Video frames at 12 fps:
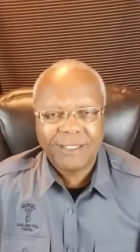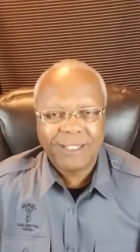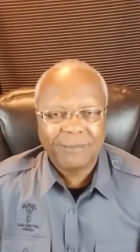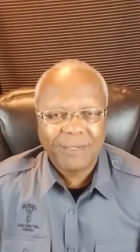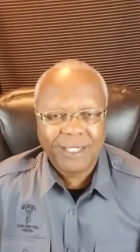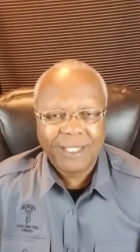You
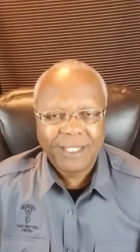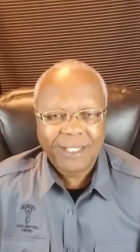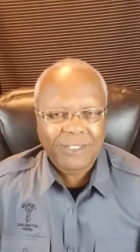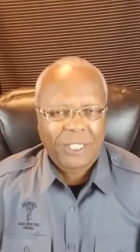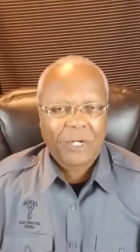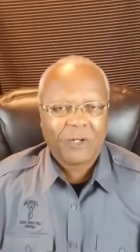know what I mean?
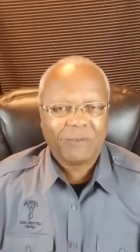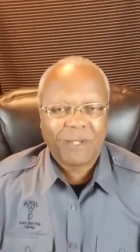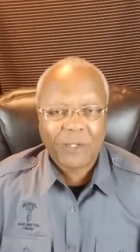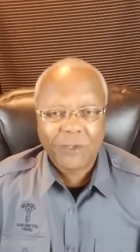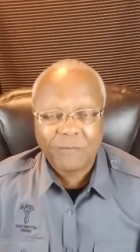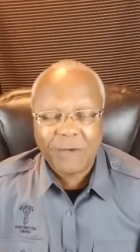Because they hurt me.
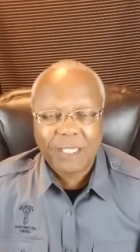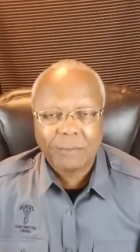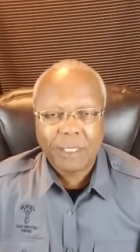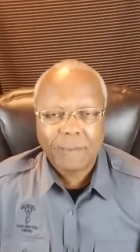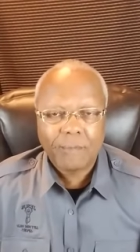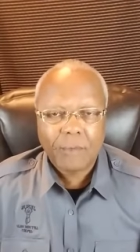Or you follow
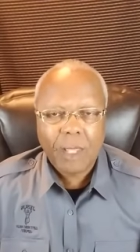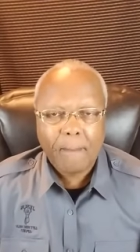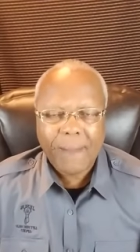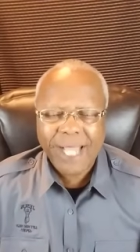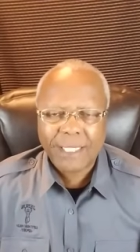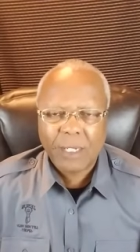me?
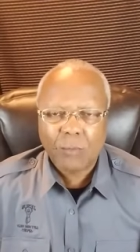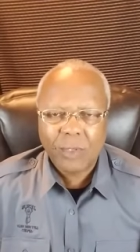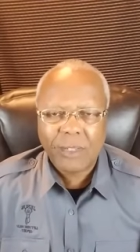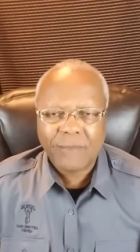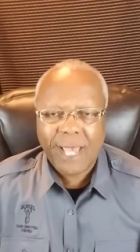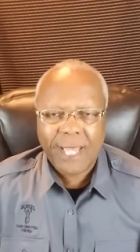But I had to get
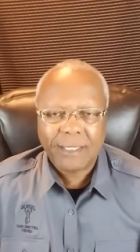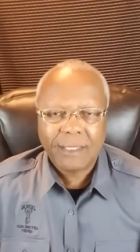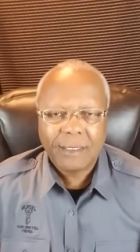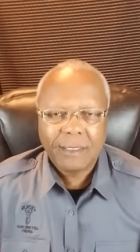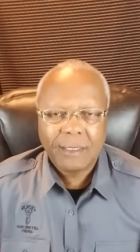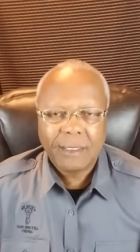rid of that
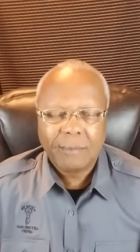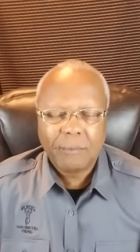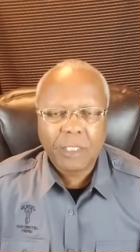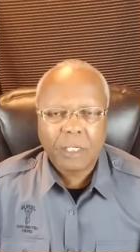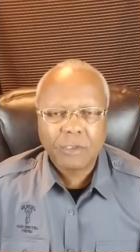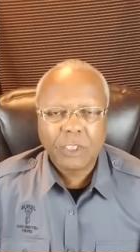
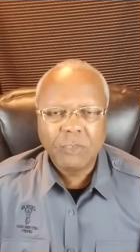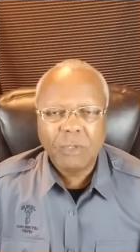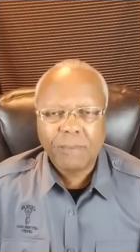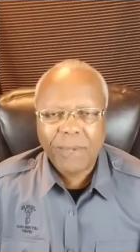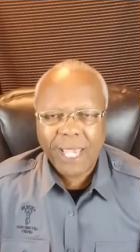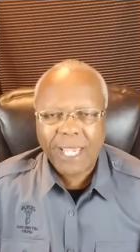because you know
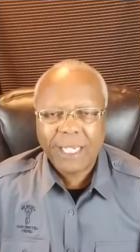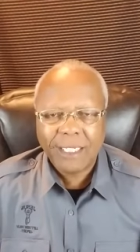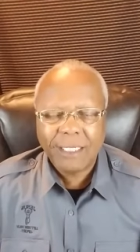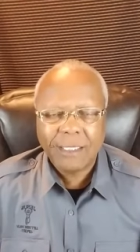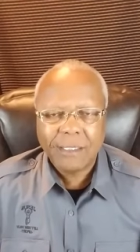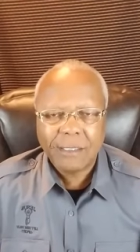what pain
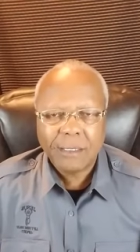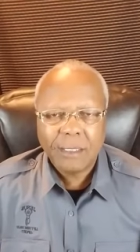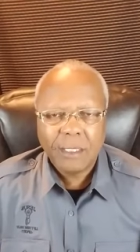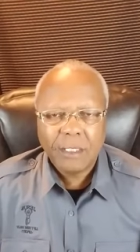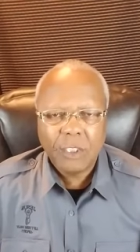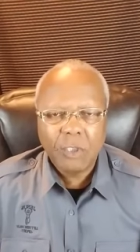is.
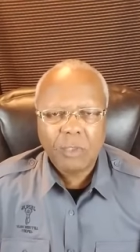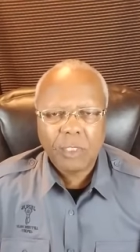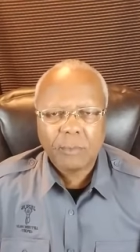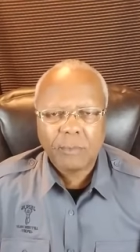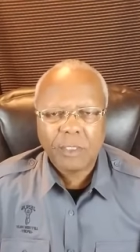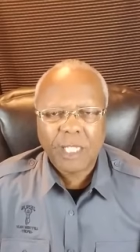You know
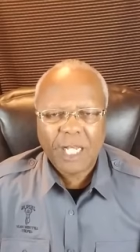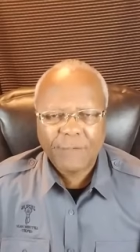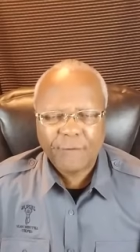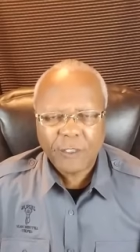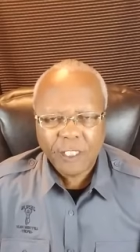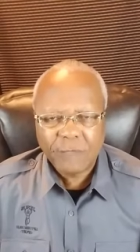what
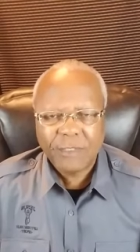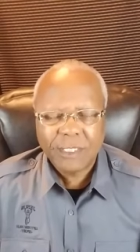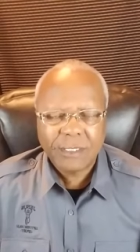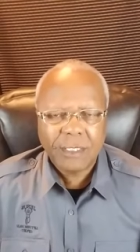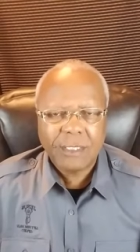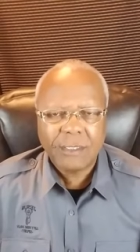
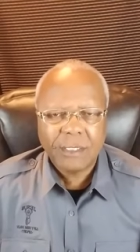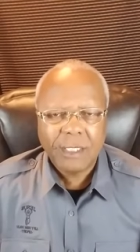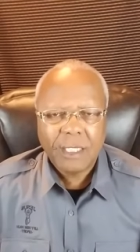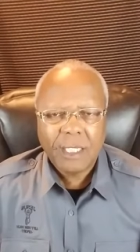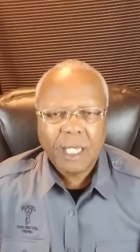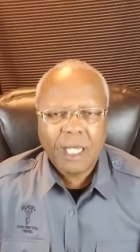unforgiveness is
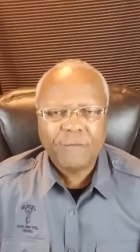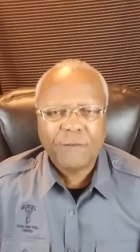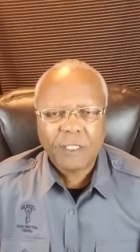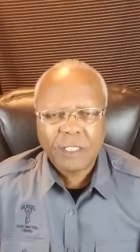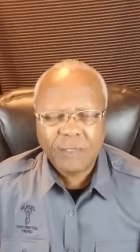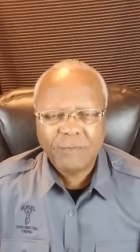
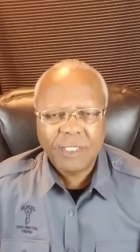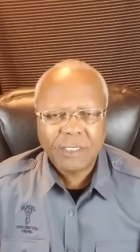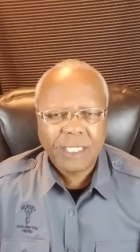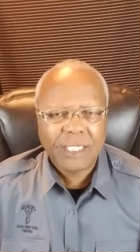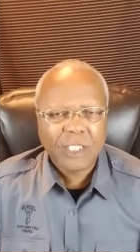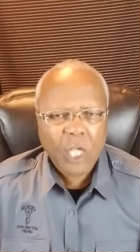
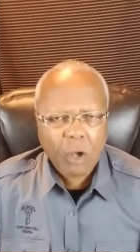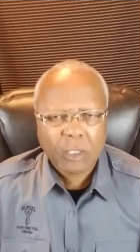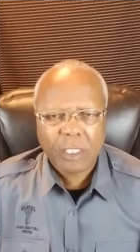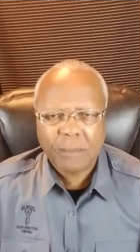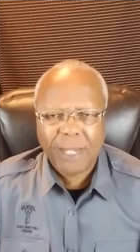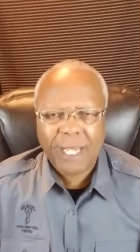unforgiveness and
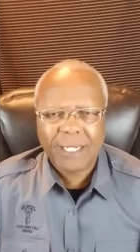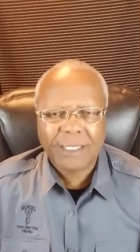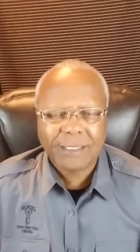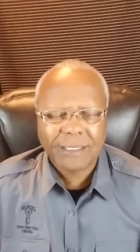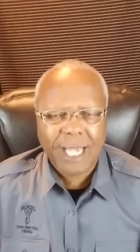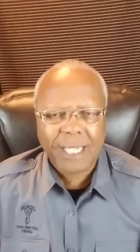talking about
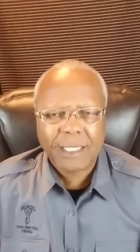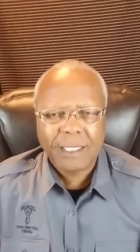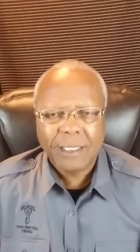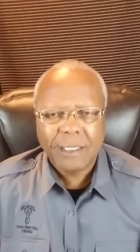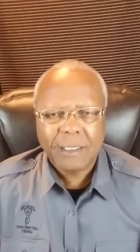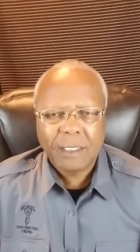is like,
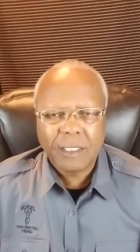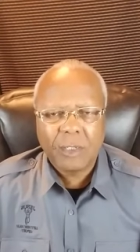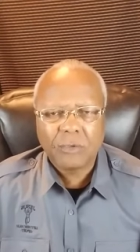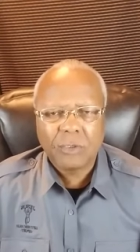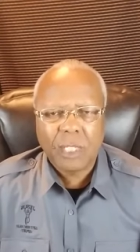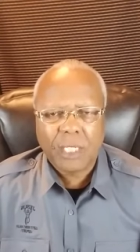you
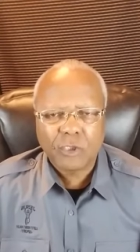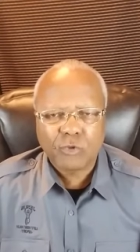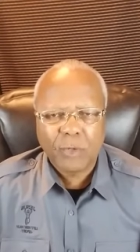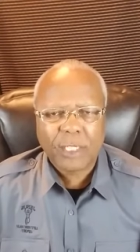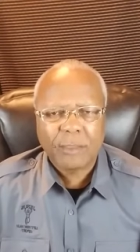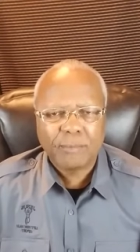know, uh,
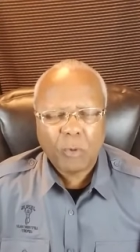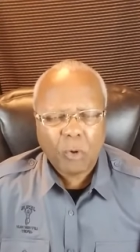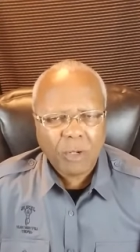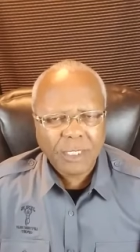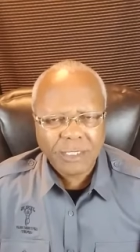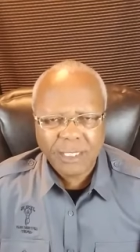drinking
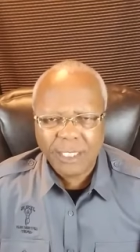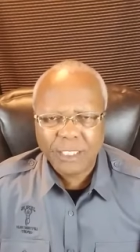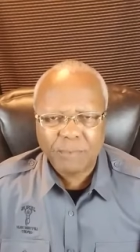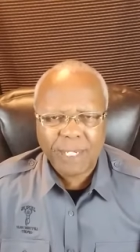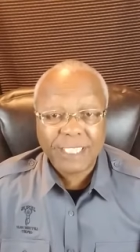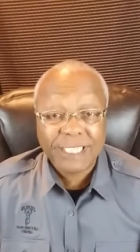poison and
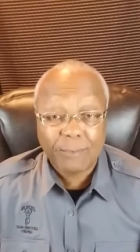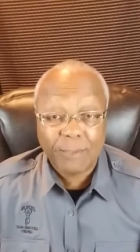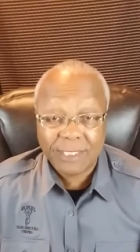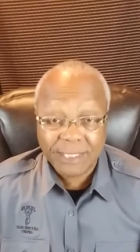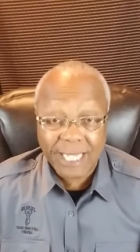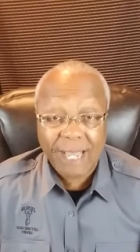expecting
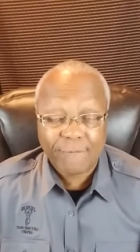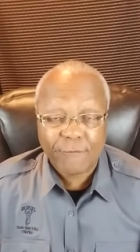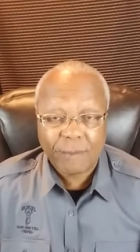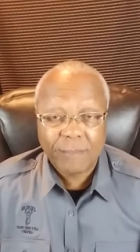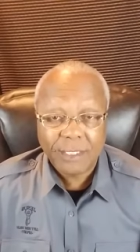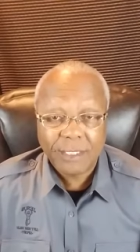someone to die
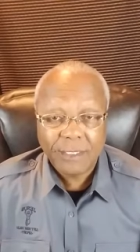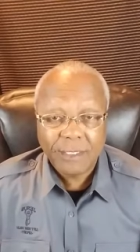from it.